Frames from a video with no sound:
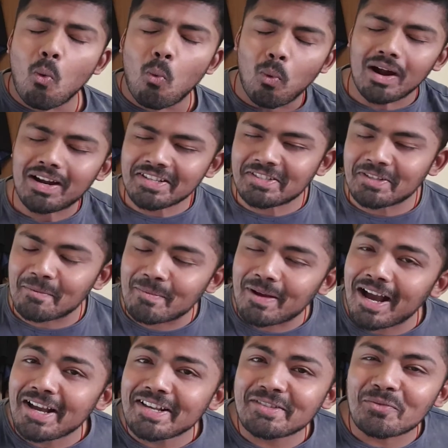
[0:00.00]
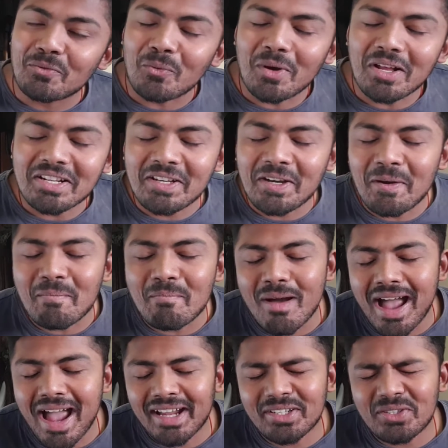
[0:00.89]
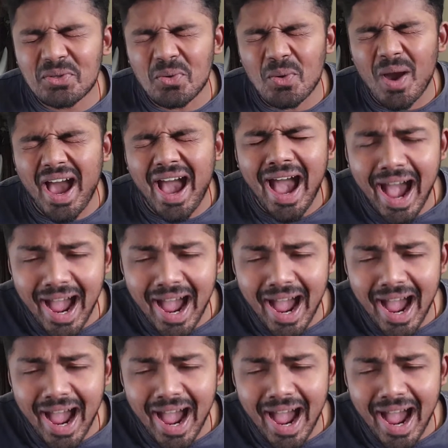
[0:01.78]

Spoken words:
What is up, guys? Welcome back to